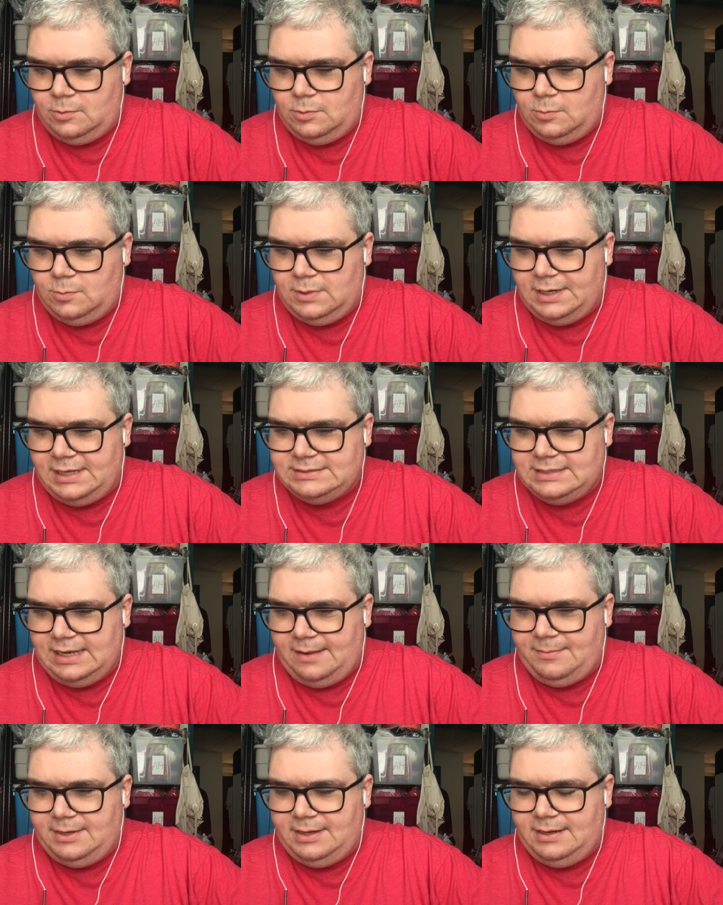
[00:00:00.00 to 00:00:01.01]
What I
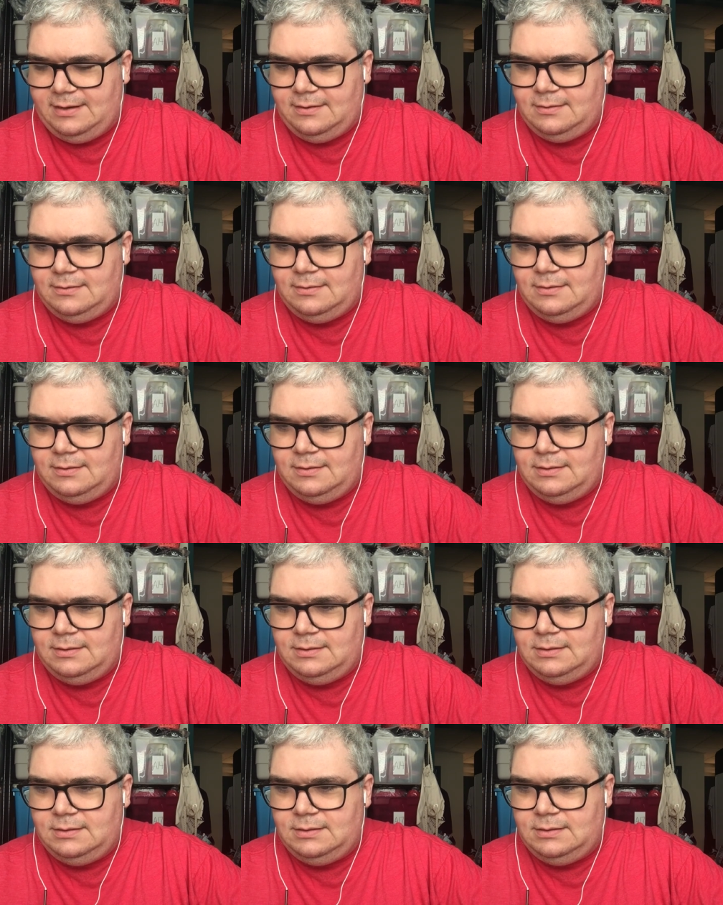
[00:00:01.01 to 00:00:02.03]
slept in.
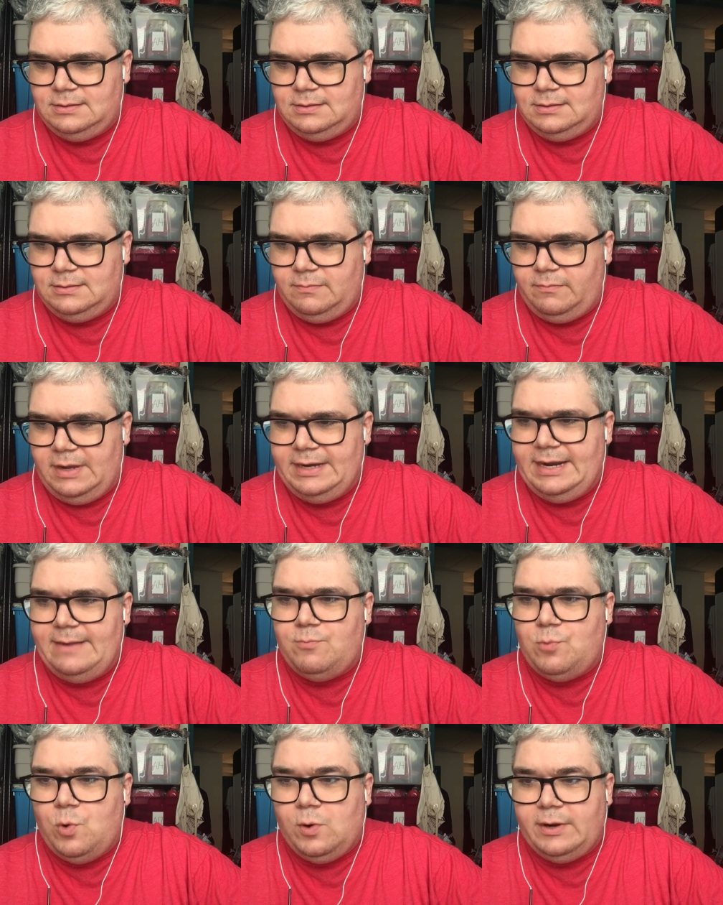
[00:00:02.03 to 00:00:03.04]
Monday
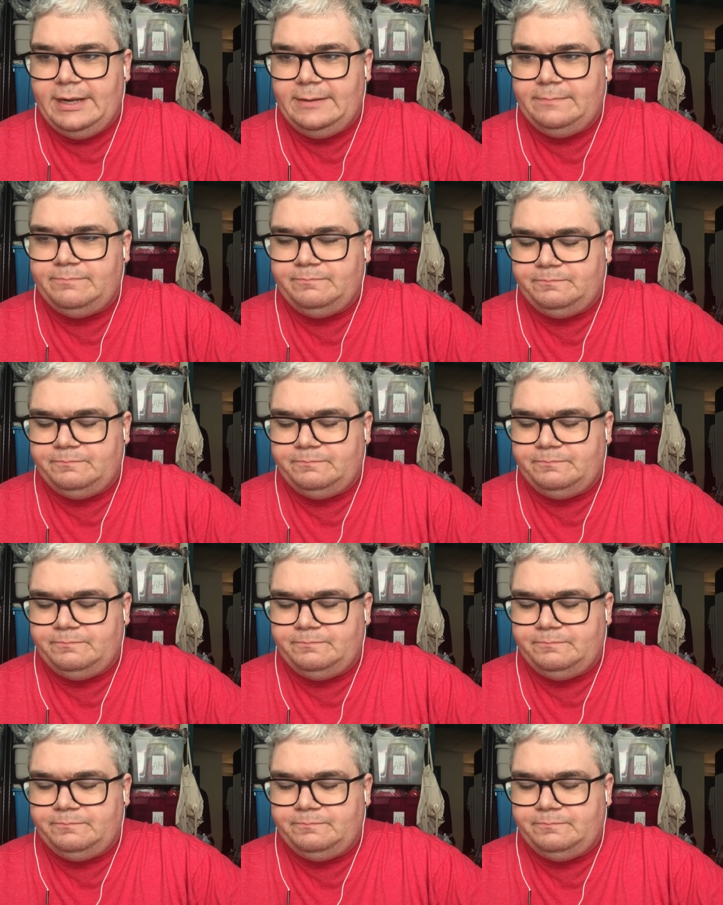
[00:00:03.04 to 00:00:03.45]
morning,